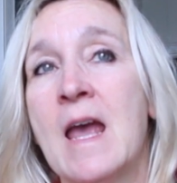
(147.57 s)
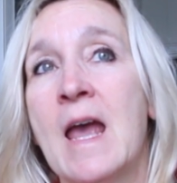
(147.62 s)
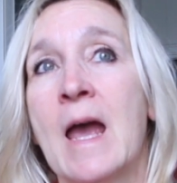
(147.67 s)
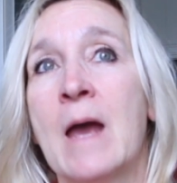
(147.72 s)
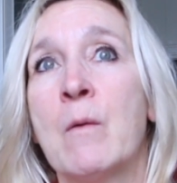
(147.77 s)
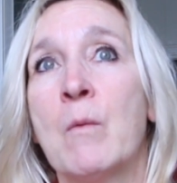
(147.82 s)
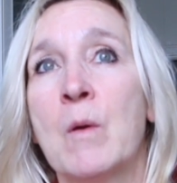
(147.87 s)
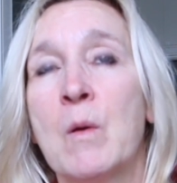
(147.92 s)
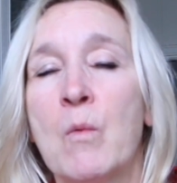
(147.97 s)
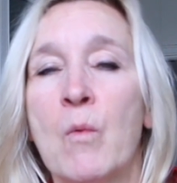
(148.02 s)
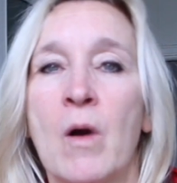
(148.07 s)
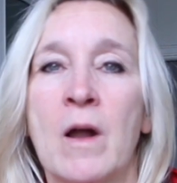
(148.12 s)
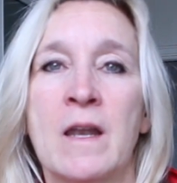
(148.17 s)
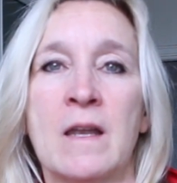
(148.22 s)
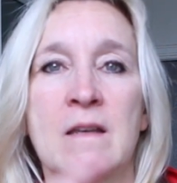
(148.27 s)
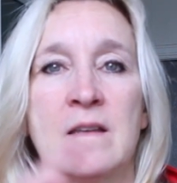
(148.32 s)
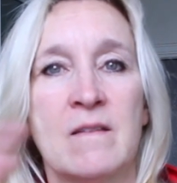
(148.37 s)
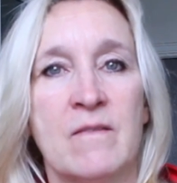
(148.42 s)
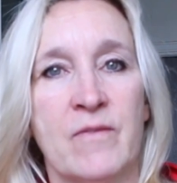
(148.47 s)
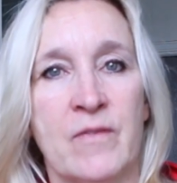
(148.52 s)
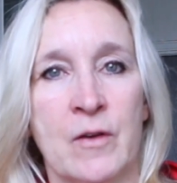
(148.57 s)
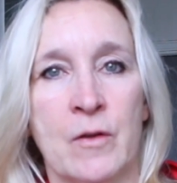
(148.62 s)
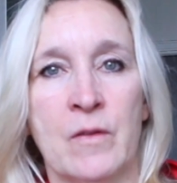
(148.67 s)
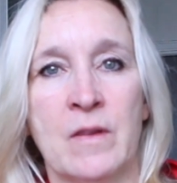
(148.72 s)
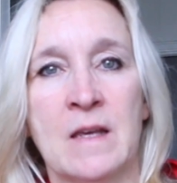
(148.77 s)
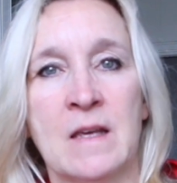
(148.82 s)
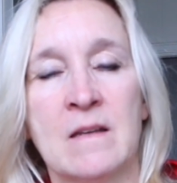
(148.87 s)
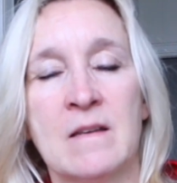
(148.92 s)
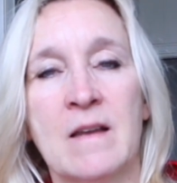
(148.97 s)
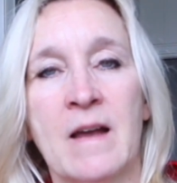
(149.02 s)
And we want it to fill
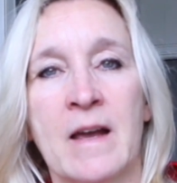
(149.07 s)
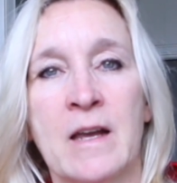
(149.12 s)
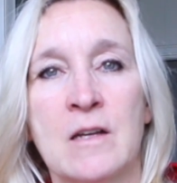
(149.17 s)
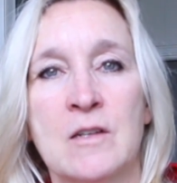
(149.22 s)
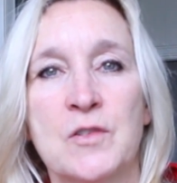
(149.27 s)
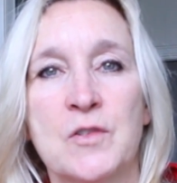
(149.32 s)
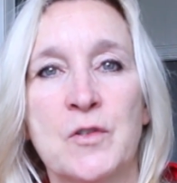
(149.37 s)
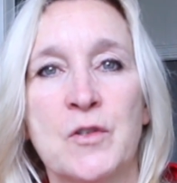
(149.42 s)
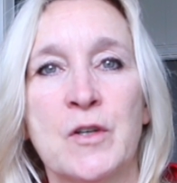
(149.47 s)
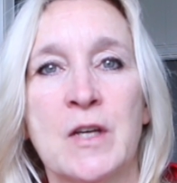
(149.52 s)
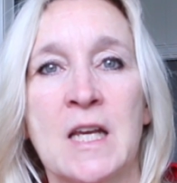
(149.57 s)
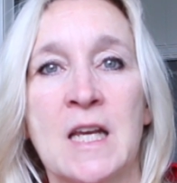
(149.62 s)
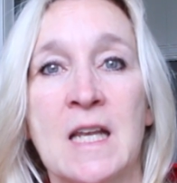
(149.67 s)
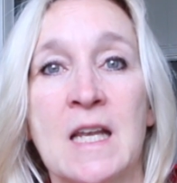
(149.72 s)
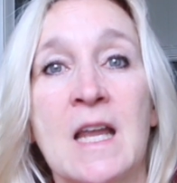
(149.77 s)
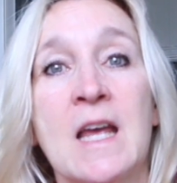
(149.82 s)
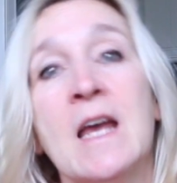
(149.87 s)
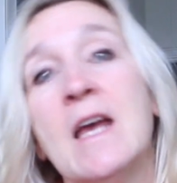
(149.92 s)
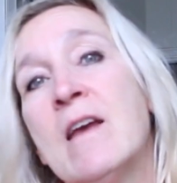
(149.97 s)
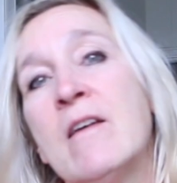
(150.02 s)
the entire screen.